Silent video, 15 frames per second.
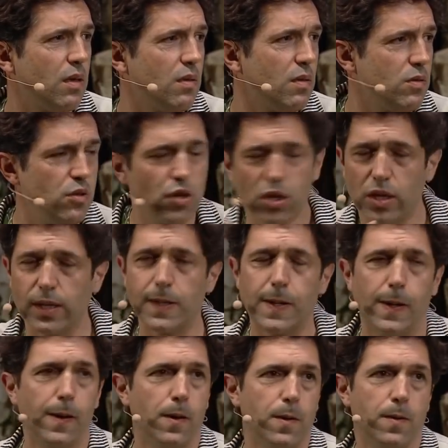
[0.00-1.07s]
You got to
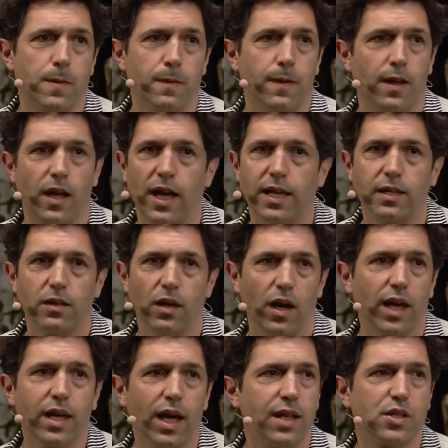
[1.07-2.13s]
go. Like, I
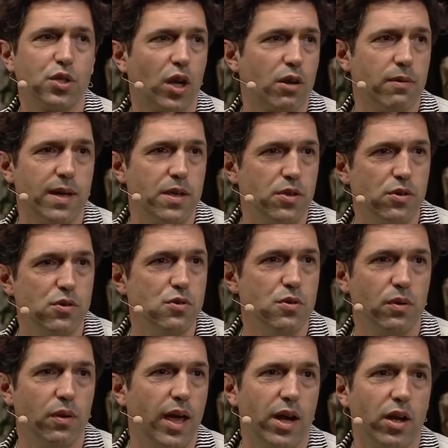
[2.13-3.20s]
can't tolerate you,
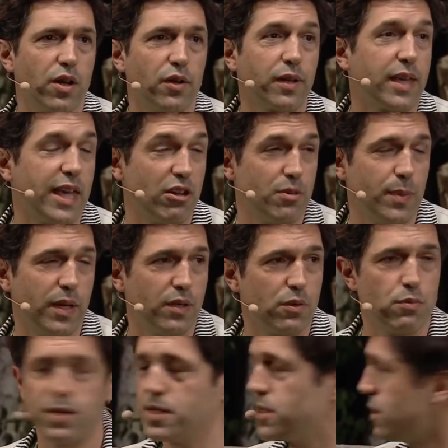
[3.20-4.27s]
and I don't care about the
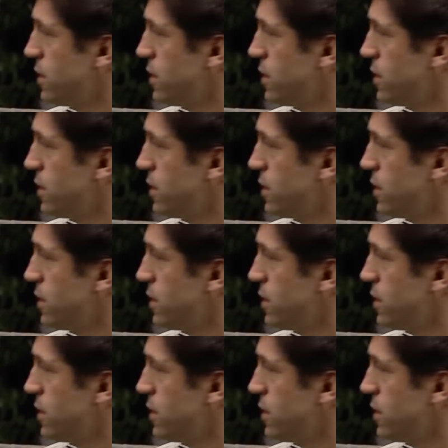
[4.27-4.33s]
risk